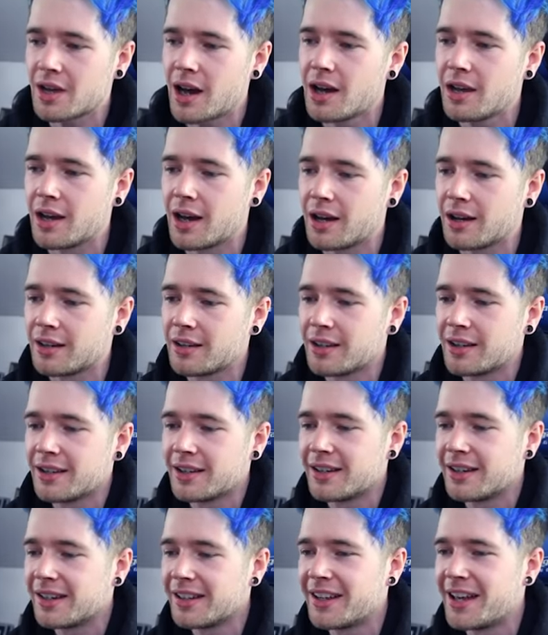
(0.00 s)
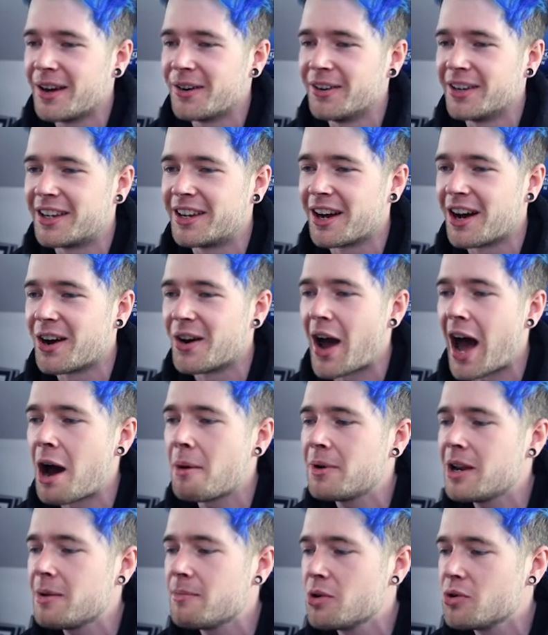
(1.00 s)
color. There we go.
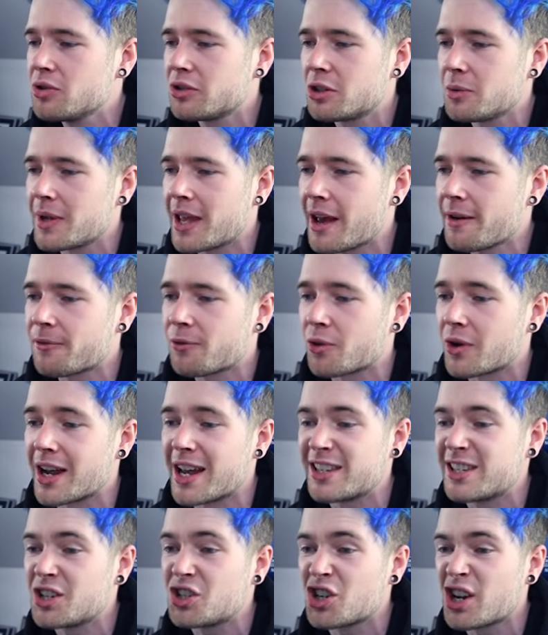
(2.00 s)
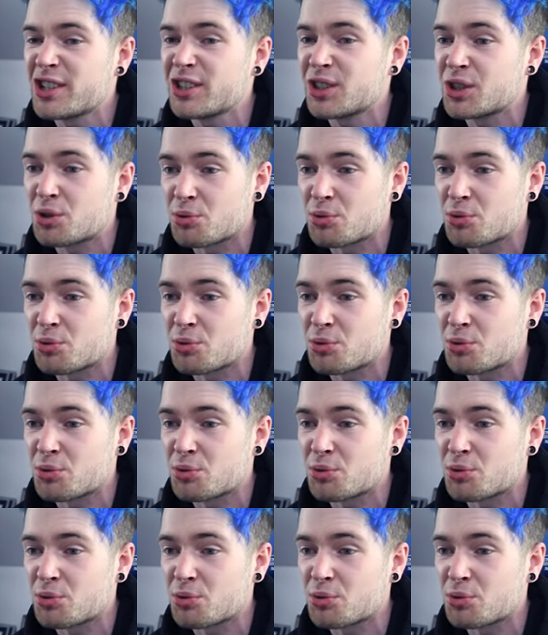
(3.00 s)
How many moons do we get for it? Is it just